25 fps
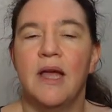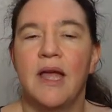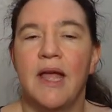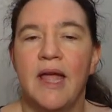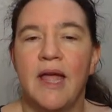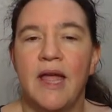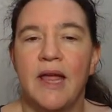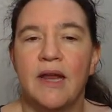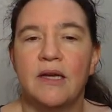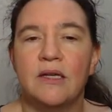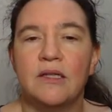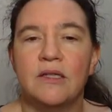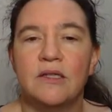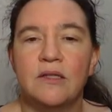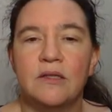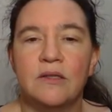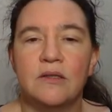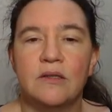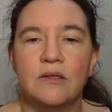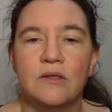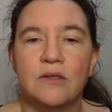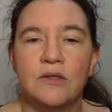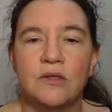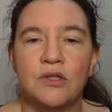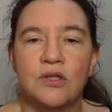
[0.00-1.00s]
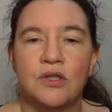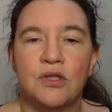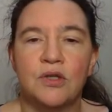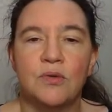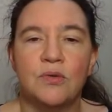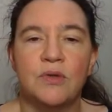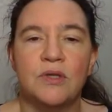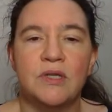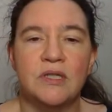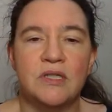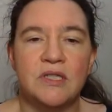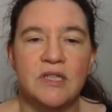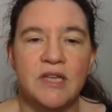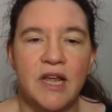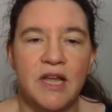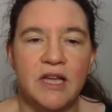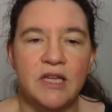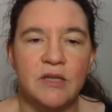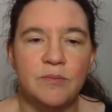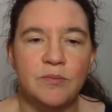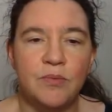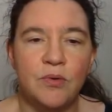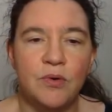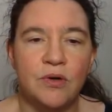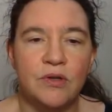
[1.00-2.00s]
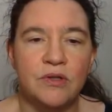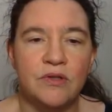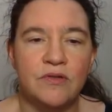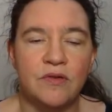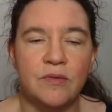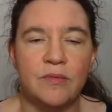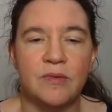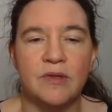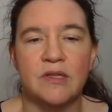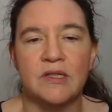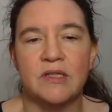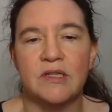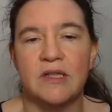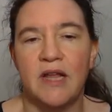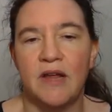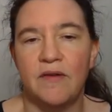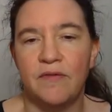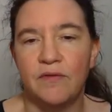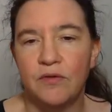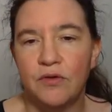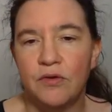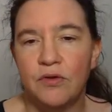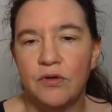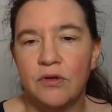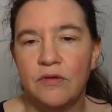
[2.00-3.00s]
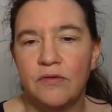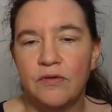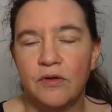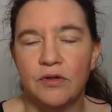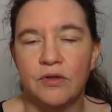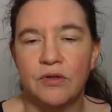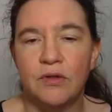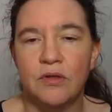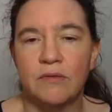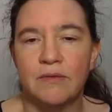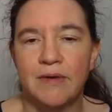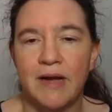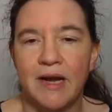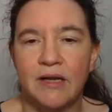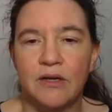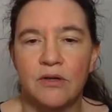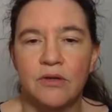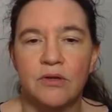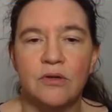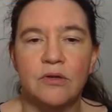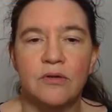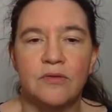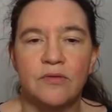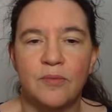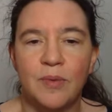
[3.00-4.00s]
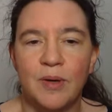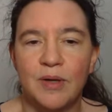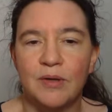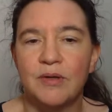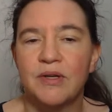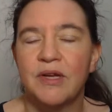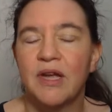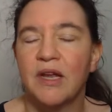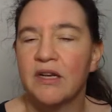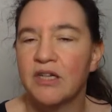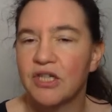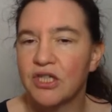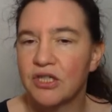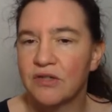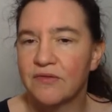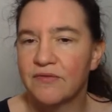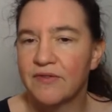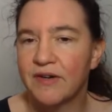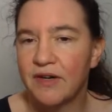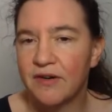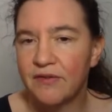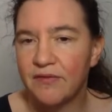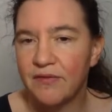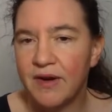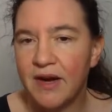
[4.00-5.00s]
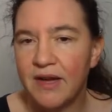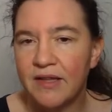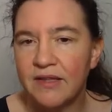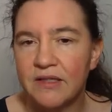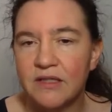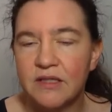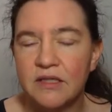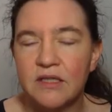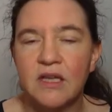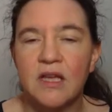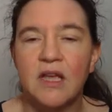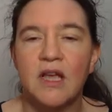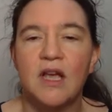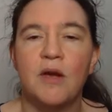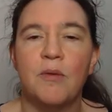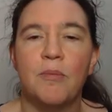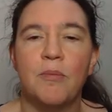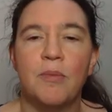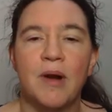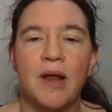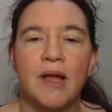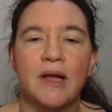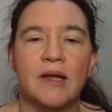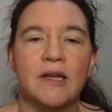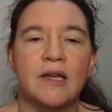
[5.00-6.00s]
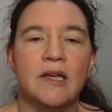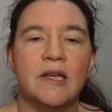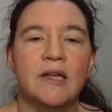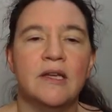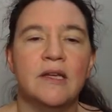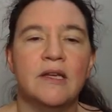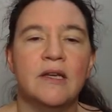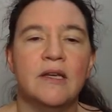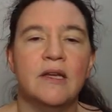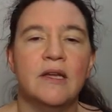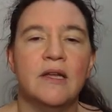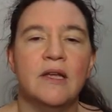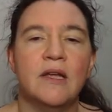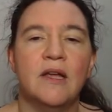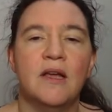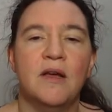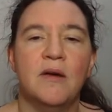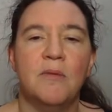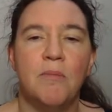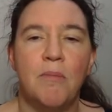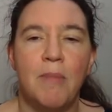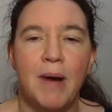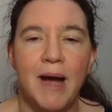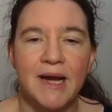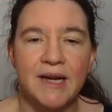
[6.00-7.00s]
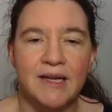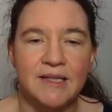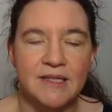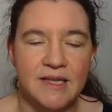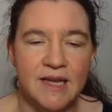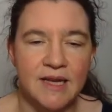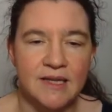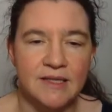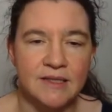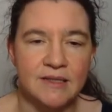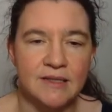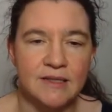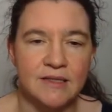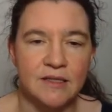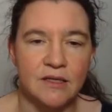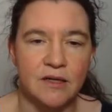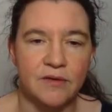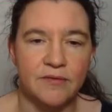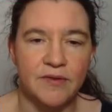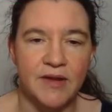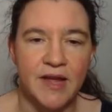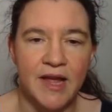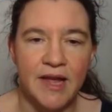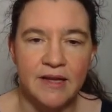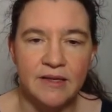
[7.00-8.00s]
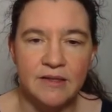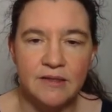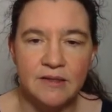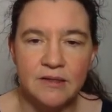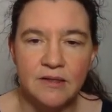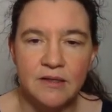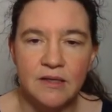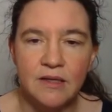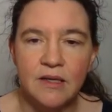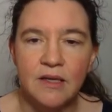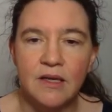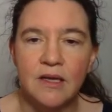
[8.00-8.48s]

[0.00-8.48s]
And so this takes points from this left curve onto the right curve, Well, you can just verify this, plug in minus x instead of x.